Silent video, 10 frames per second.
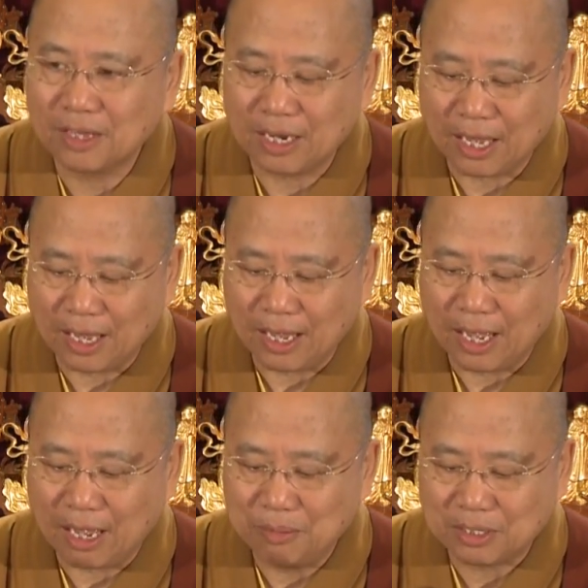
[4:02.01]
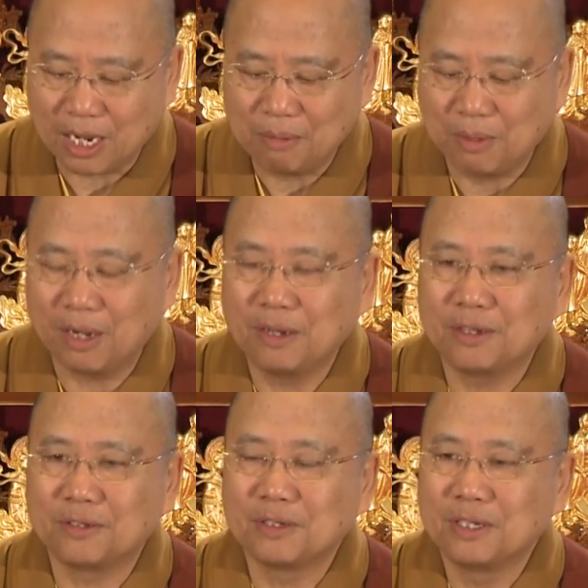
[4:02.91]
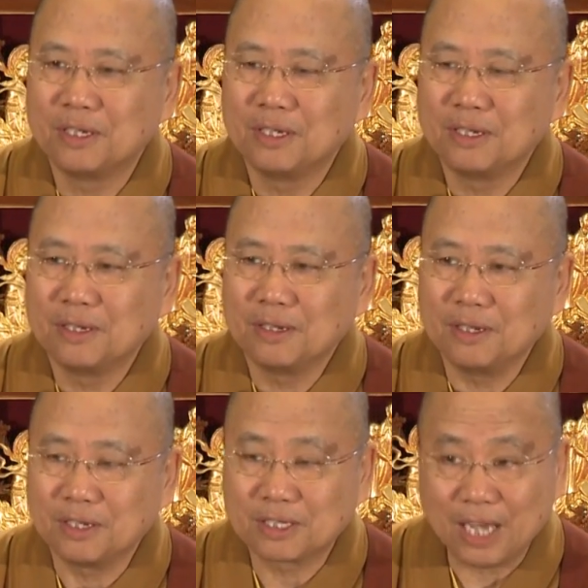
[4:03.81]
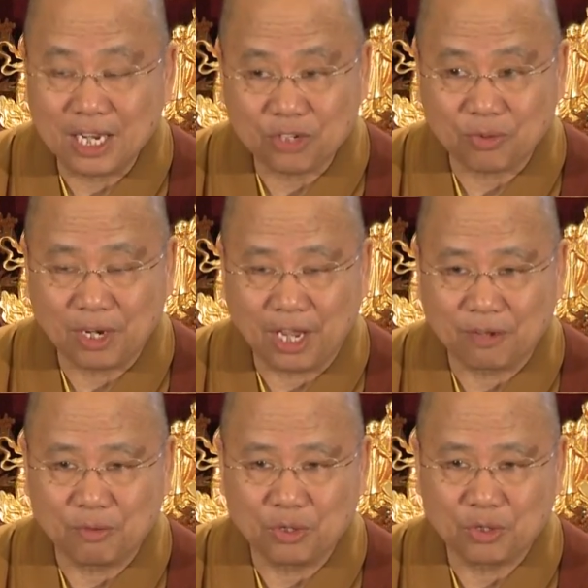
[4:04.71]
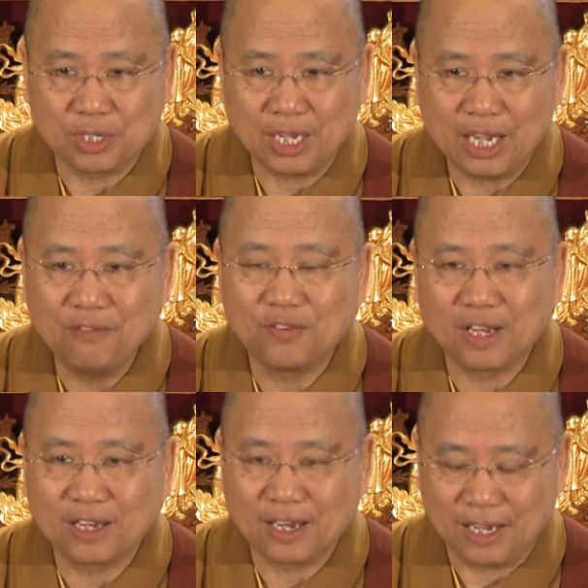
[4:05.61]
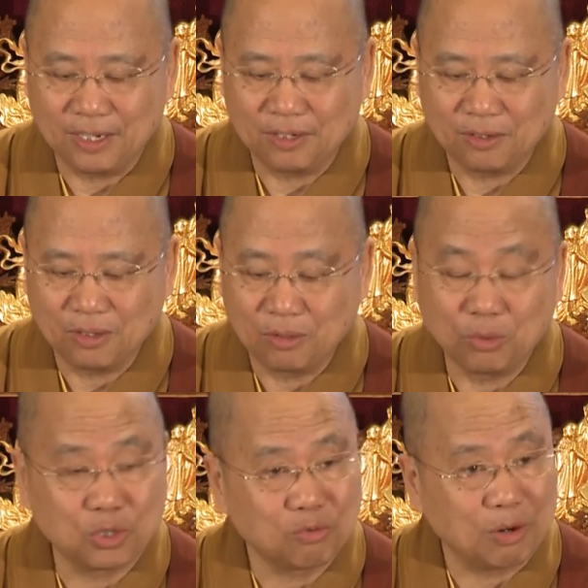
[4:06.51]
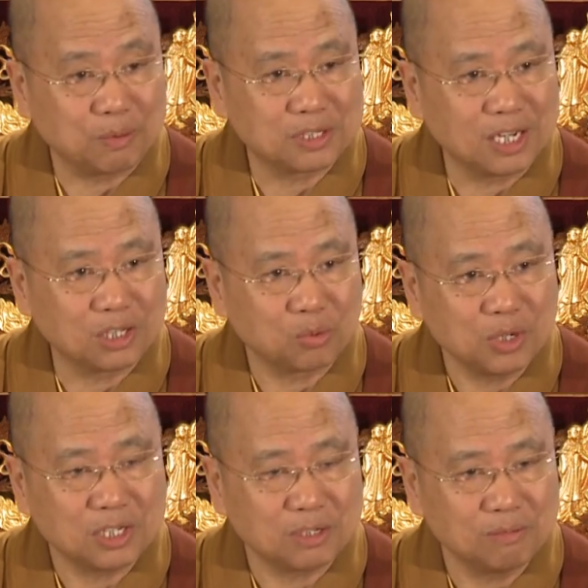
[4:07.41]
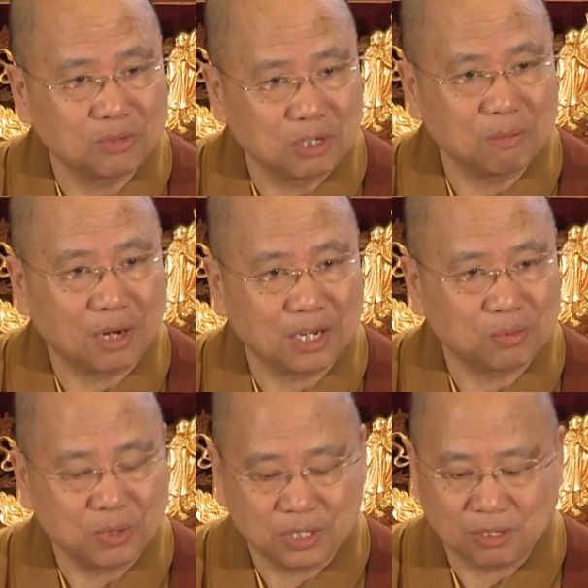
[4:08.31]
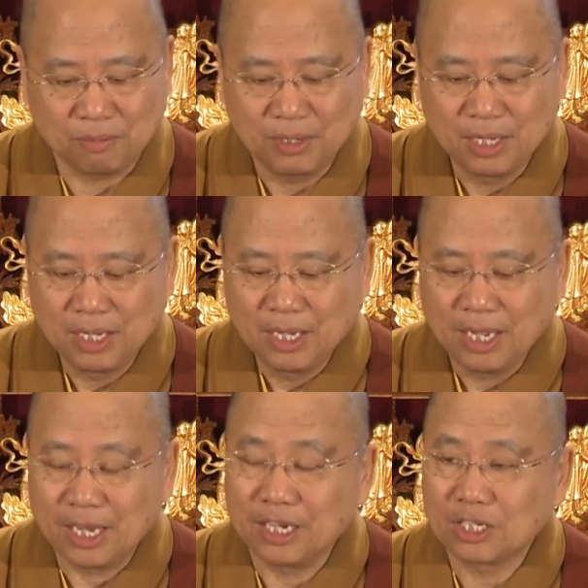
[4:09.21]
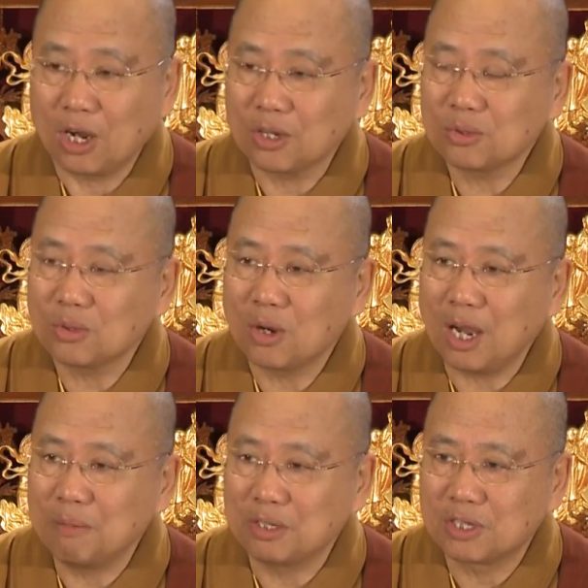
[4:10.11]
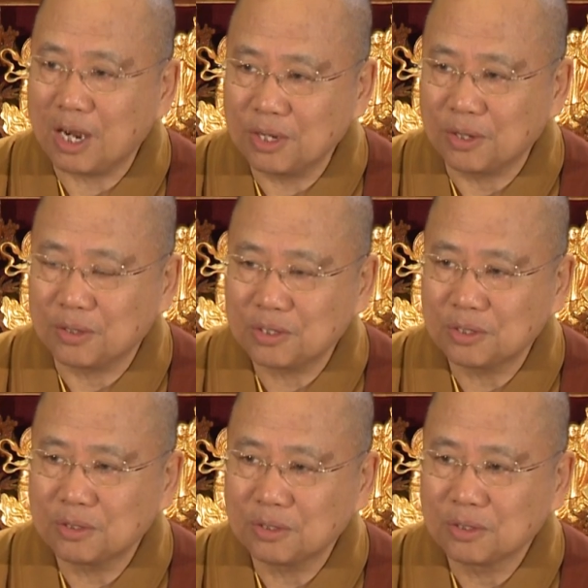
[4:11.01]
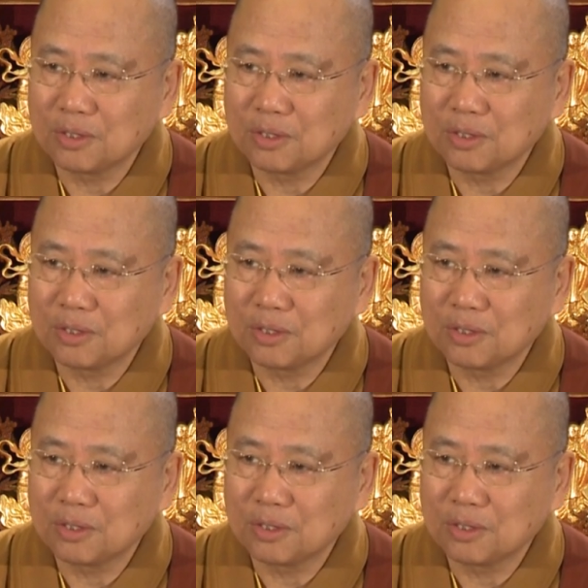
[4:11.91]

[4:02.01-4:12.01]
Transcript: that Amitabha is, in the Sanskrit language, is infinite light, which represents wisdom, symbolizes wisdom. And it's also called Amitayas,